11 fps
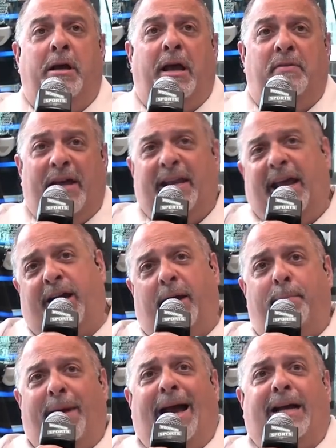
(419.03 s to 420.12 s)
And then they
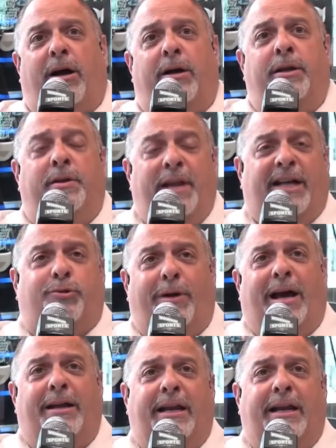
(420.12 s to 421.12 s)
come back in the next round